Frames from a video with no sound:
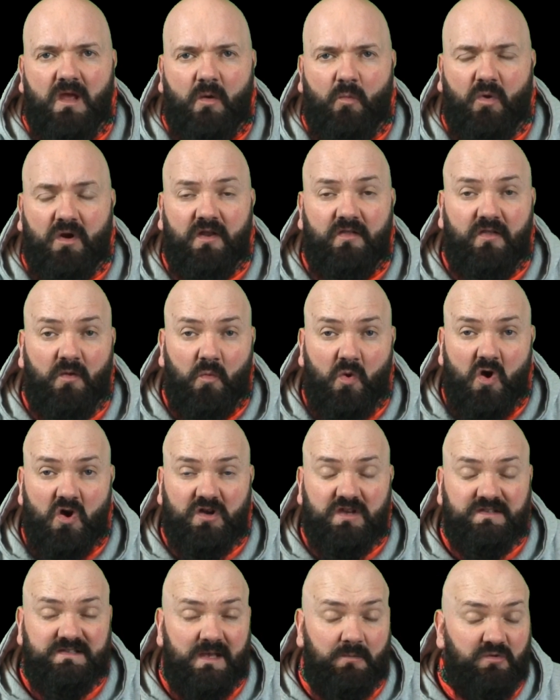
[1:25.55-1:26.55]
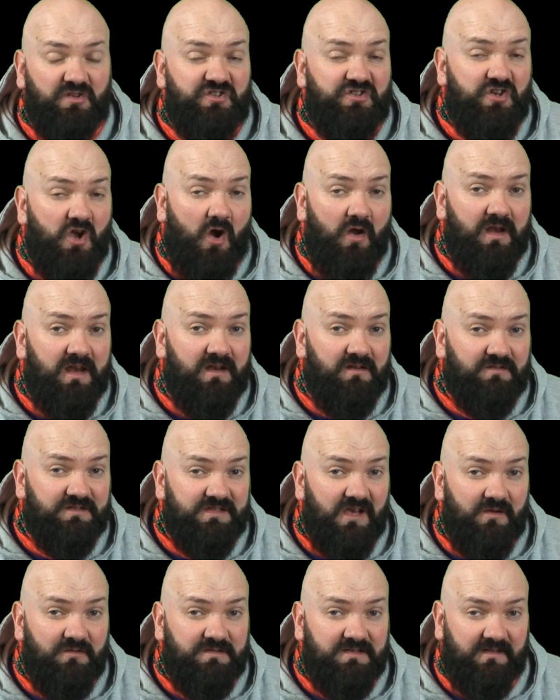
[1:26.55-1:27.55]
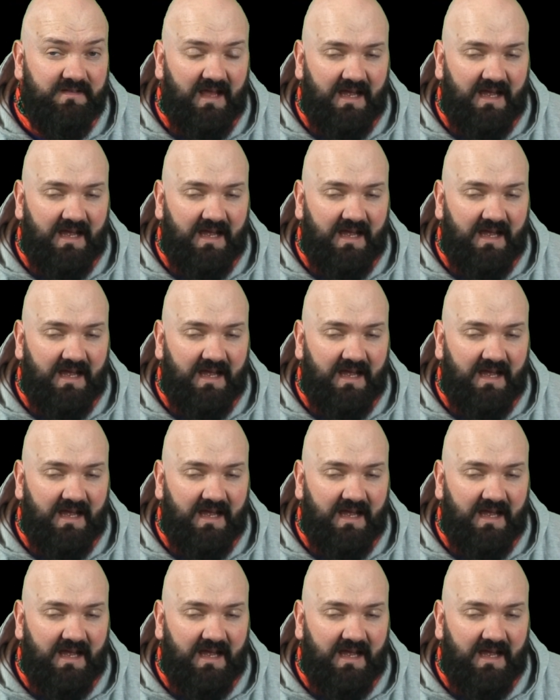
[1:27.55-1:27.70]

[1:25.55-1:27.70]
one of the workers that was joining us out at